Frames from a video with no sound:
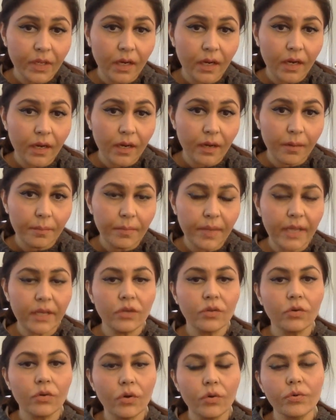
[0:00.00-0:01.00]
and
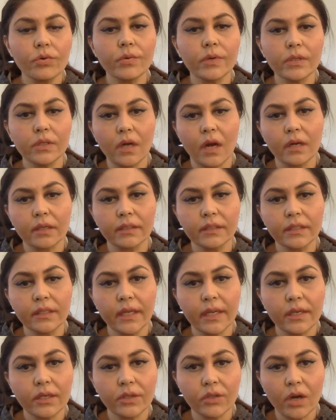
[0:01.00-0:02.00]
you go to a doctor,
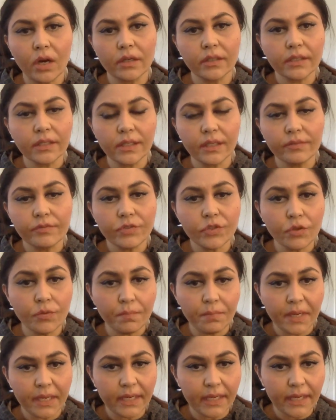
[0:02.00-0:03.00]
and a doctor gives you
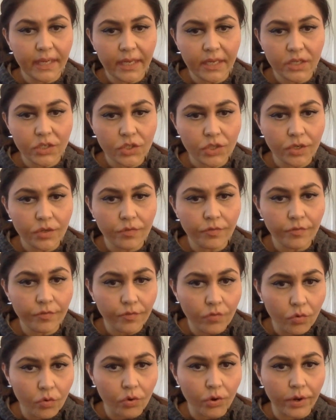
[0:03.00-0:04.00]
medication
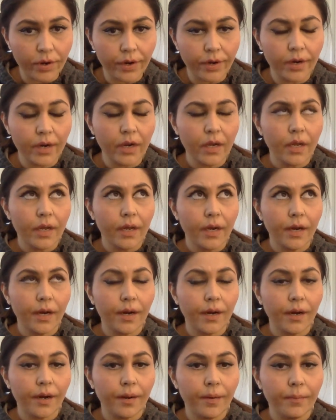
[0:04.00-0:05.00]
for
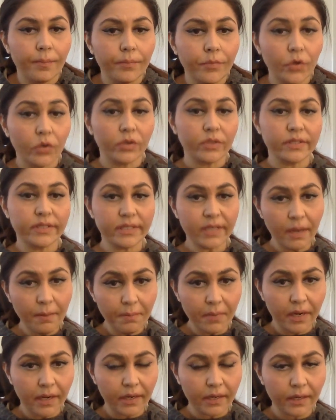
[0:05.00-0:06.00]
your
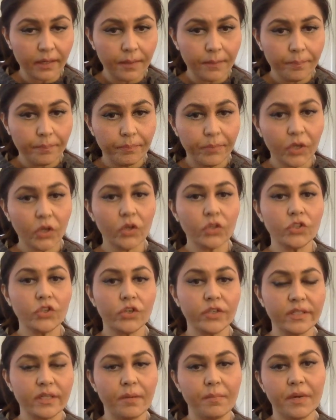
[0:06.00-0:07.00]
stomach, because your
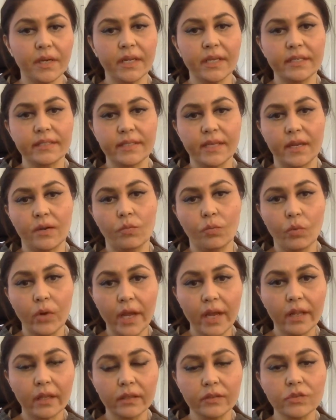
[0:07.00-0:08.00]
stomach is
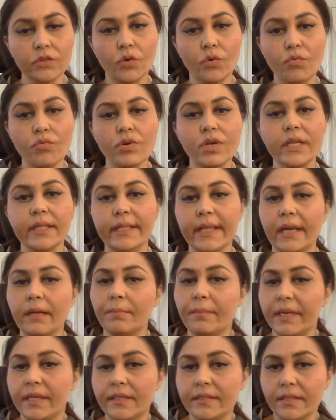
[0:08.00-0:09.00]
unwell, so only that
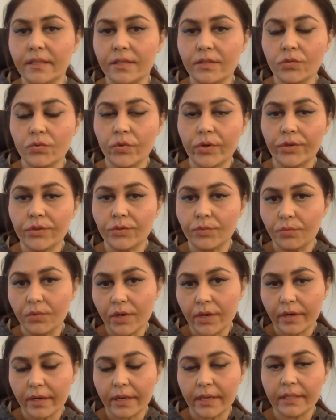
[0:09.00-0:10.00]
medicine is going to
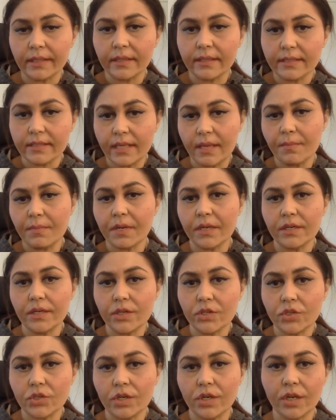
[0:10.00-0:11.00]
work. In the same
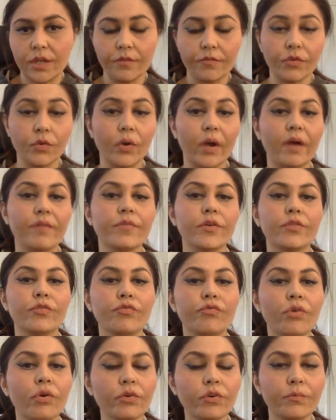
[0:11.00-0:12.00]
condition, if you have a
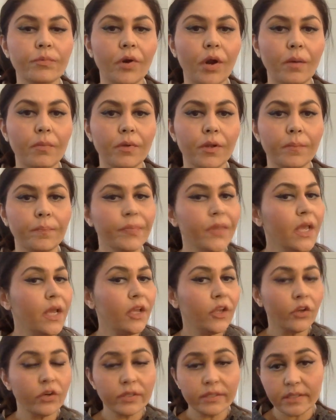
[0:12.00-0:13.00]
throat problem,
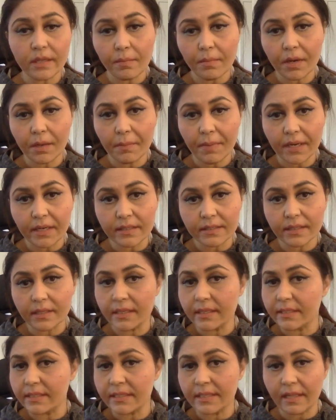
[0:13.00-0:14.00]
your stomach medicine
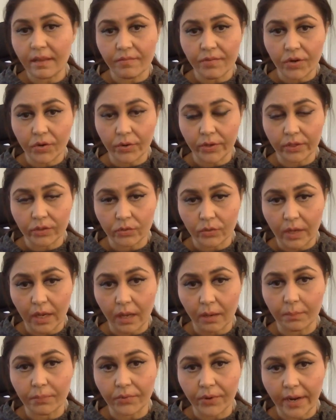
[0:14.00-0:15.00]
is never going to
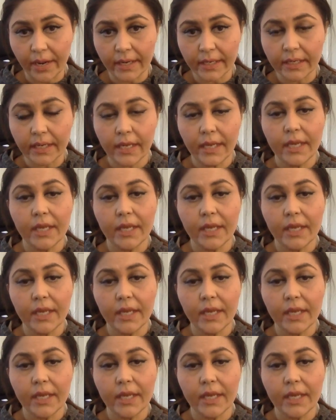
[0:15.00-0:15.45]
help, right?